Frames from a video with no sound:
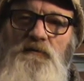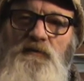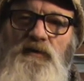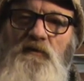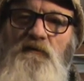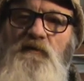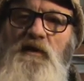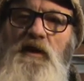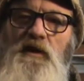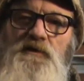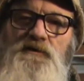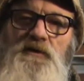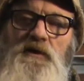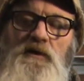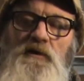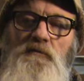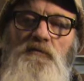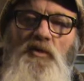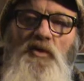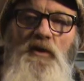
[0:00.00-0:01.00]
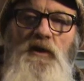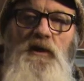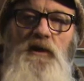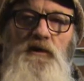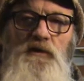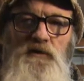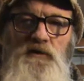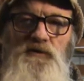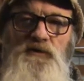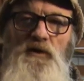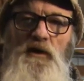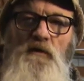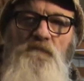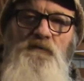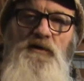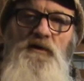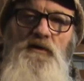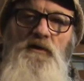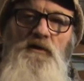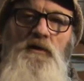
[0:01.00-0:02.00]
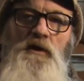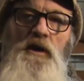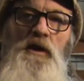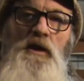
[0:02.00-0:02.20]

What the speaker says: provides a little more heat in the shop here